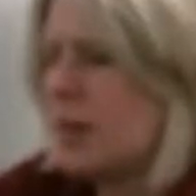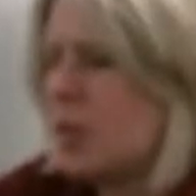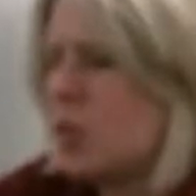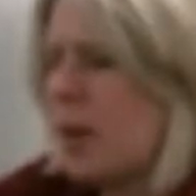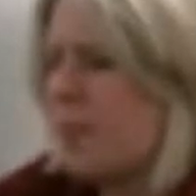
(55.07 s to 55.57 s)

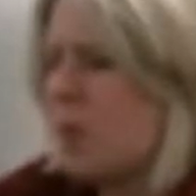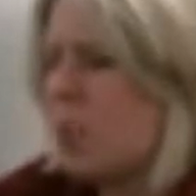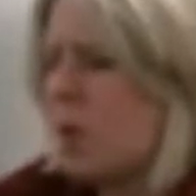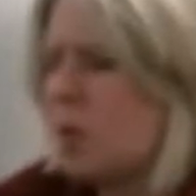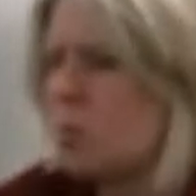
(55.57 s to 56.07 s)
chapter
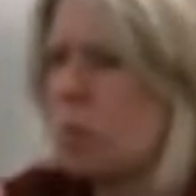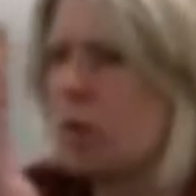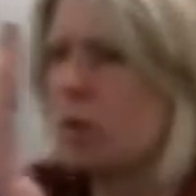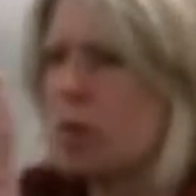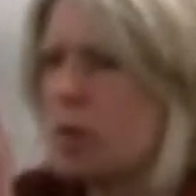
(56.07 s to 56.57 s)
1
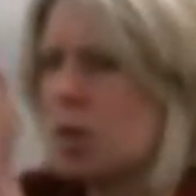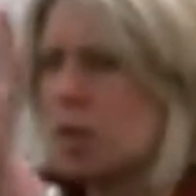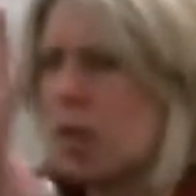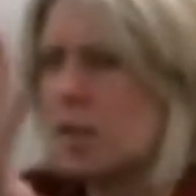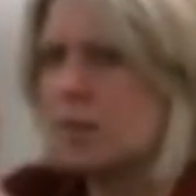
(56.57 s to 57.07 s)
where we
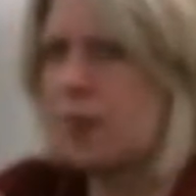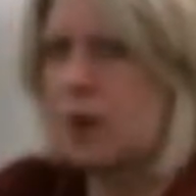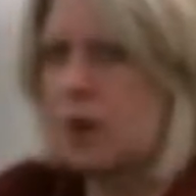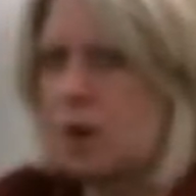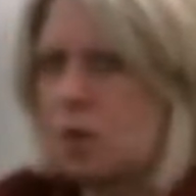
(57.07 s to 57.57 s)

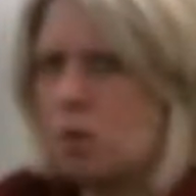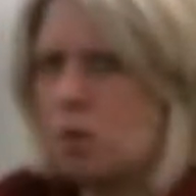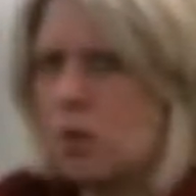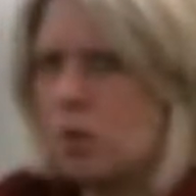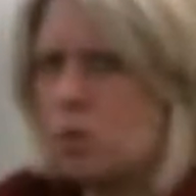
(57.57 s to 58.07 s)
classified all of
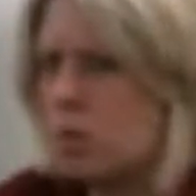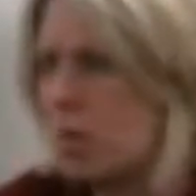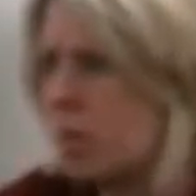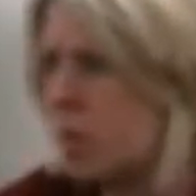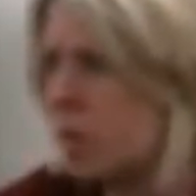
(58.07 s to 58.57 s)
those
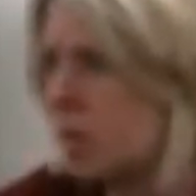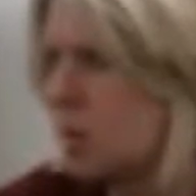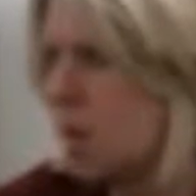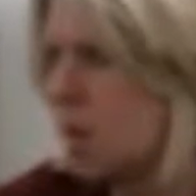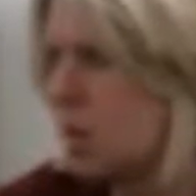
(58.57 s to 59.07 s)
different
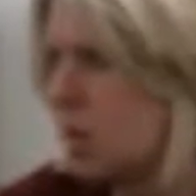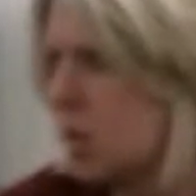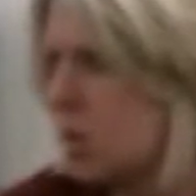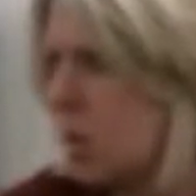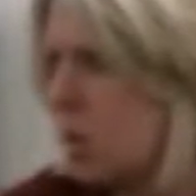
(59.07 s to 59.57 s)

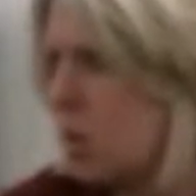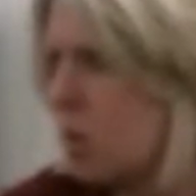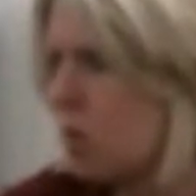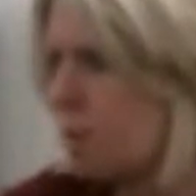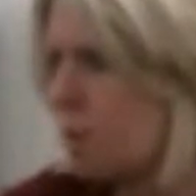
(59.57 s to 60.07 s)
6 main
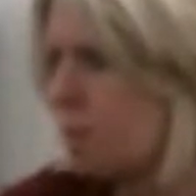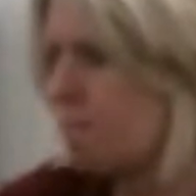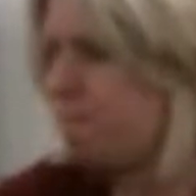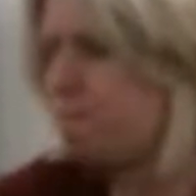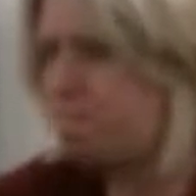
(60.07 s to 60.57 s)
groups,
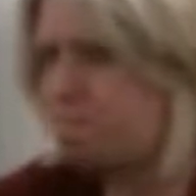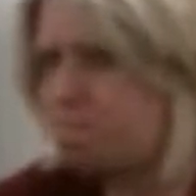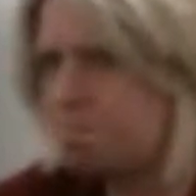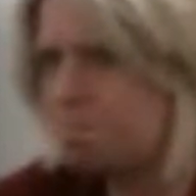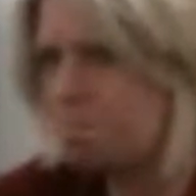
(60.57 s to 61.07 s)

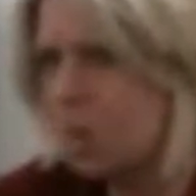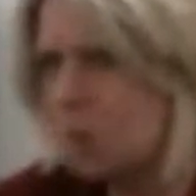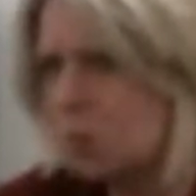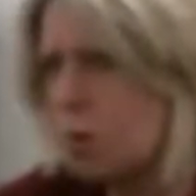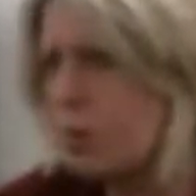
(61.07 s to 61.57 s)

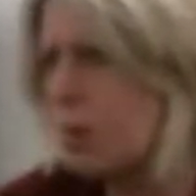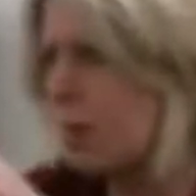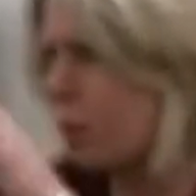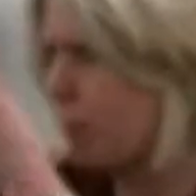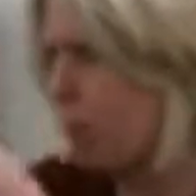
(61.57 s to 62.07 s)
whether they
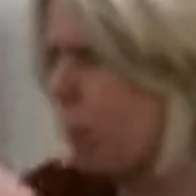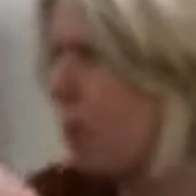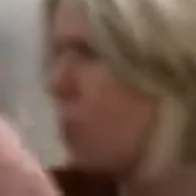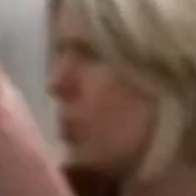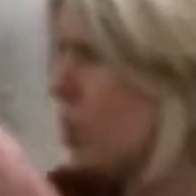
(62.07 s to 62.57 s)
were
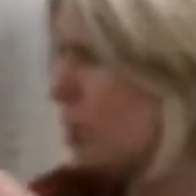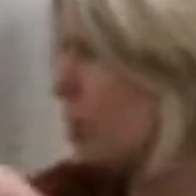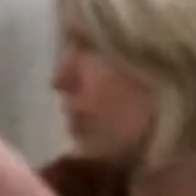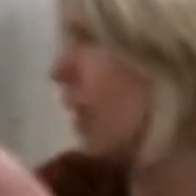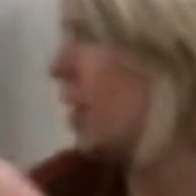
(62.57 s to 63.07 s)
pro, U,
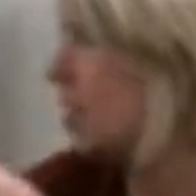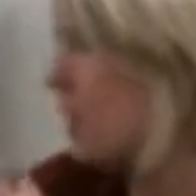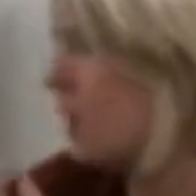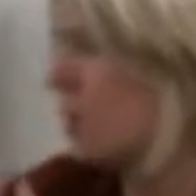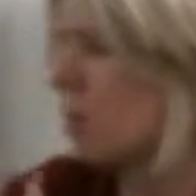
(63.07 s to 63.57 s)
or
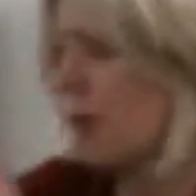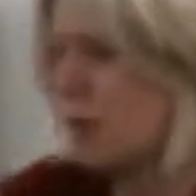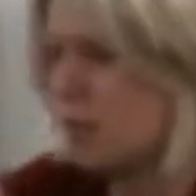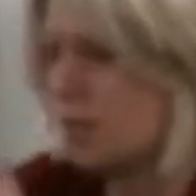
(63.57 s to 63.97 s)
acellular. Make sure that